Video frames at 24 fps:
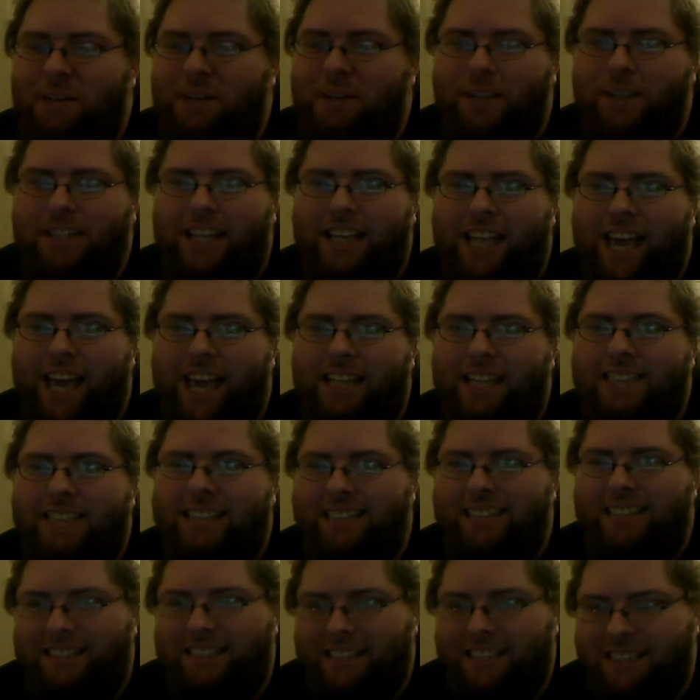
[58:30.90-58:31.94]
what the case
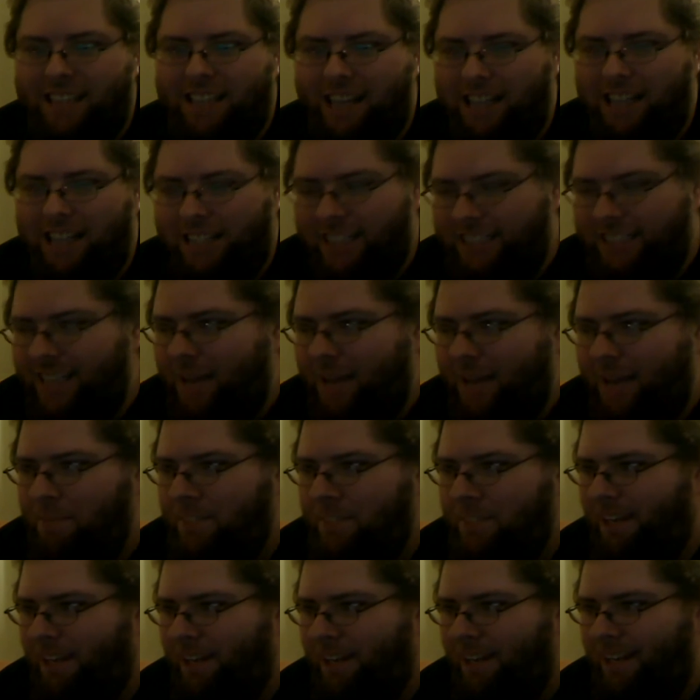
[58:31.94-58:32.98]
is on this
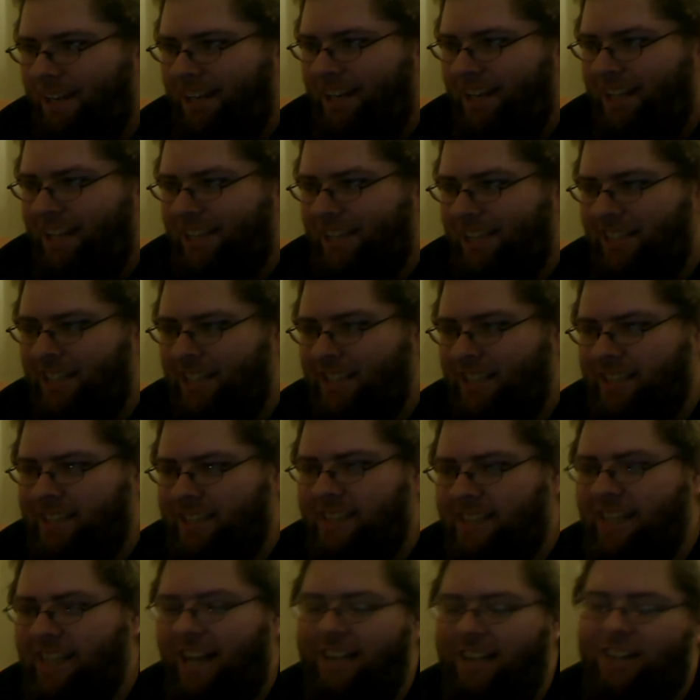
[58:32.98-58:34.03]
episode.
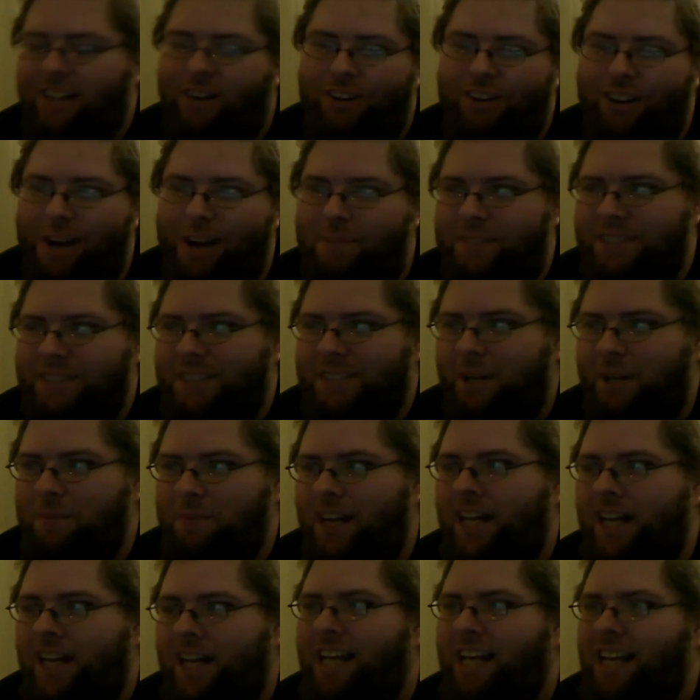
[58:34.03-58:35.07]
It's not the whole episode,
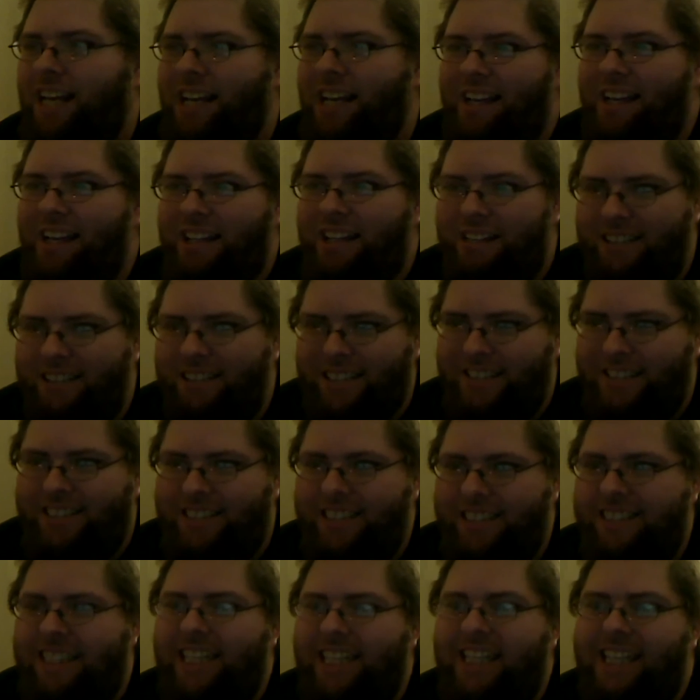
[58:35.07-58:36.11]
but the
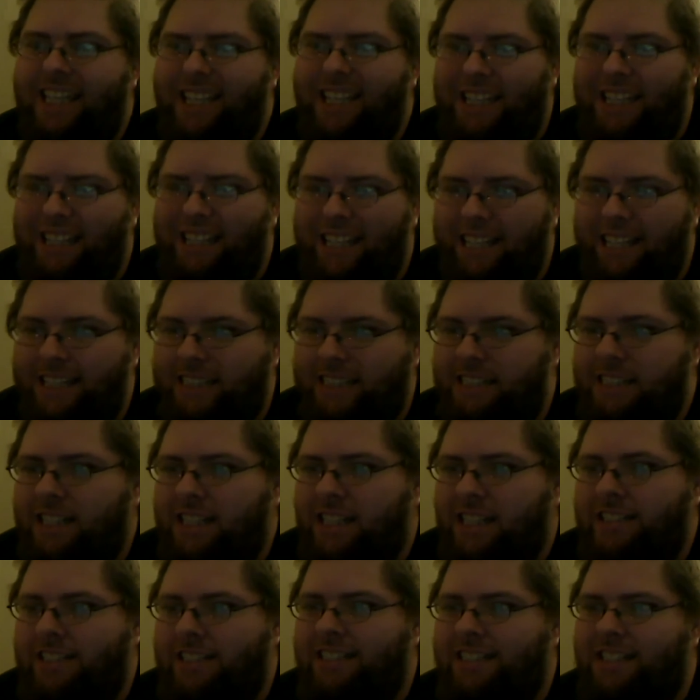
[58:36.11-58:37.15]
scene is
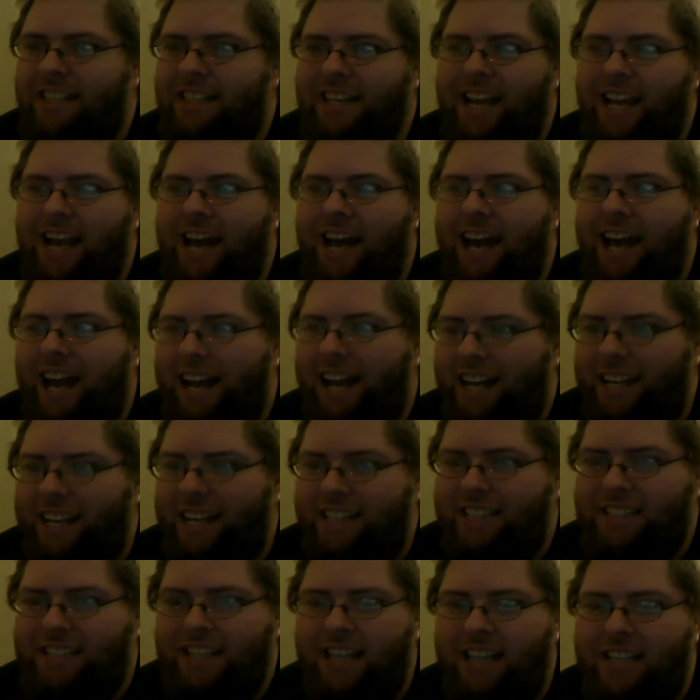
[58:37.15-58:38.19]
just,
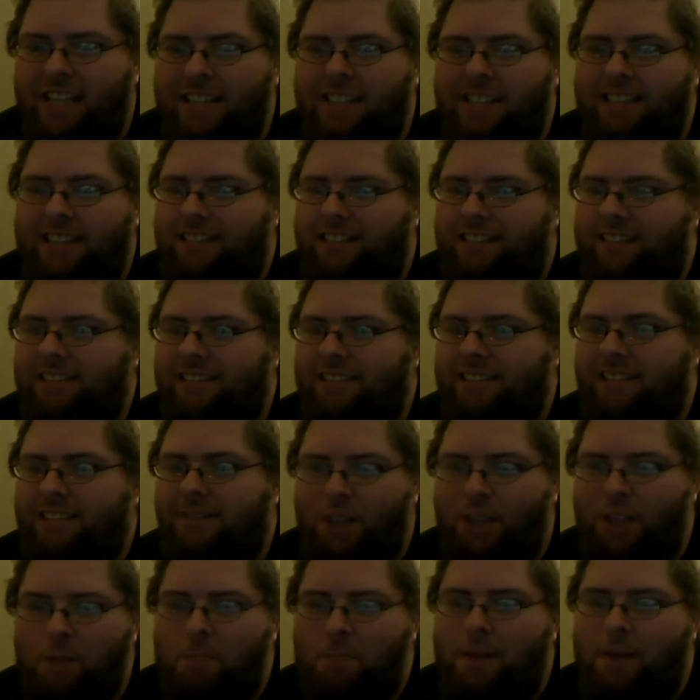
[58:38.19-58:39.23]
it's some
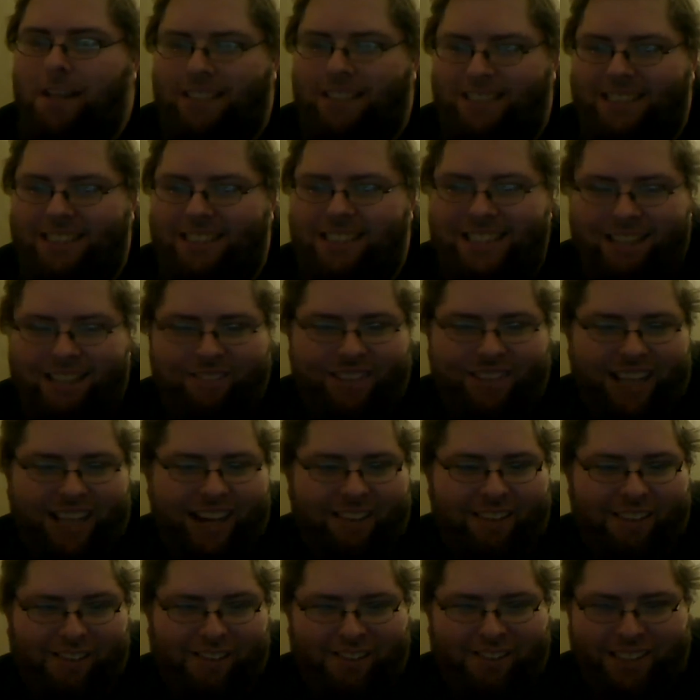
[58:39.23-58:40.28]
of the best TV
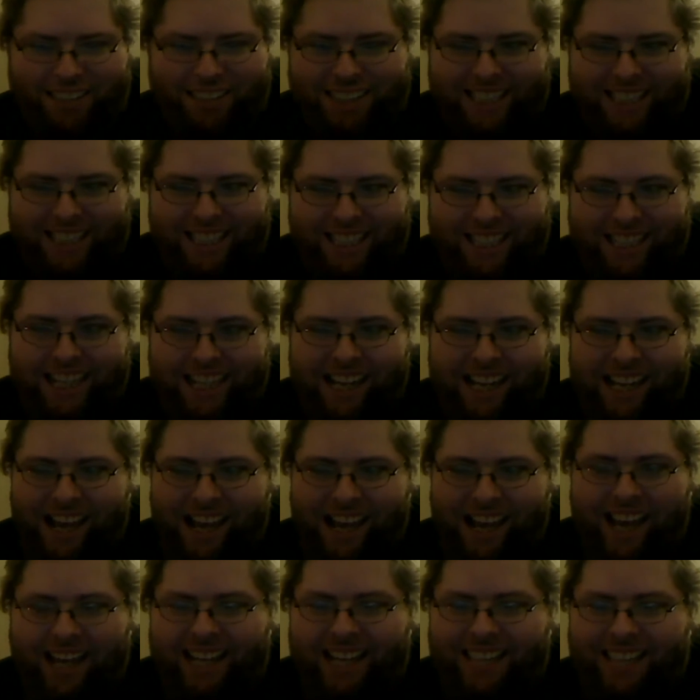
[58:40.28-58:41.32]
I've ever seen,
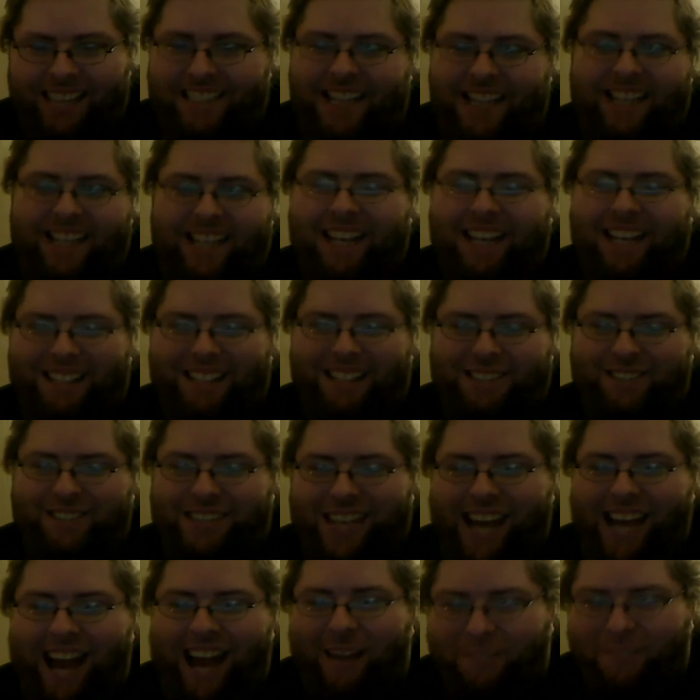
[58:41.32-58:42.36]
and it's nothing's
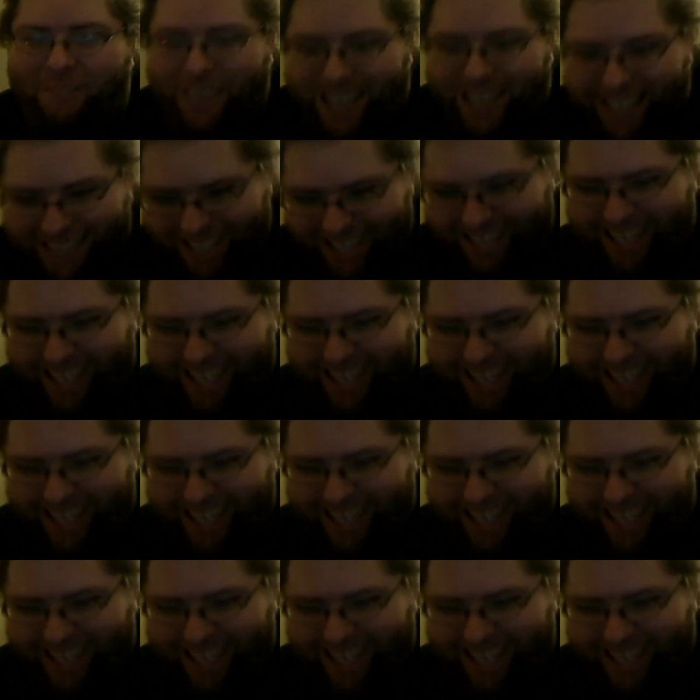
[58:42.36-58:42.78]
really happening.